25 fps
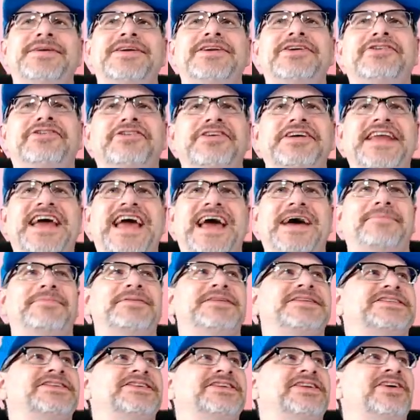You know, it
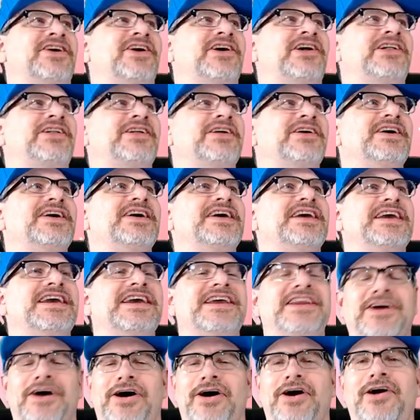happens in all
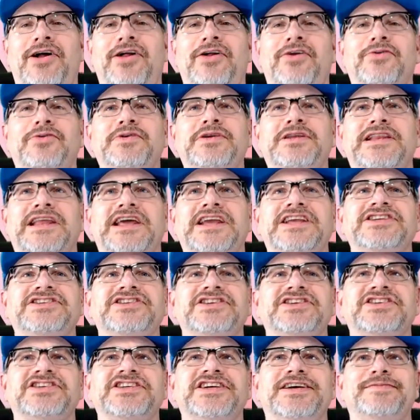in all
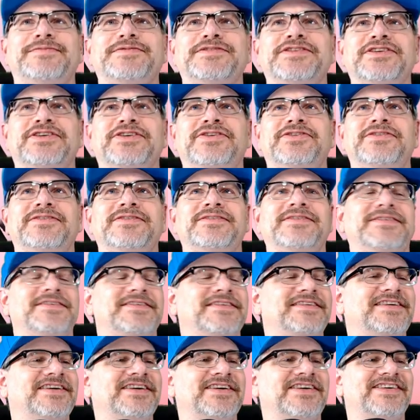relationships, you know.
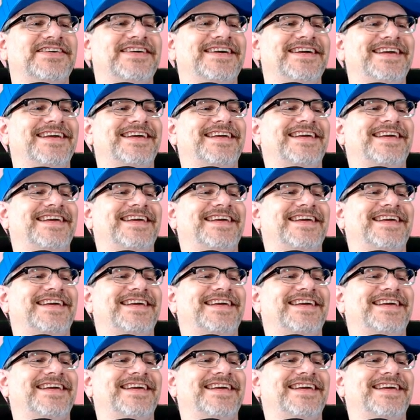You know.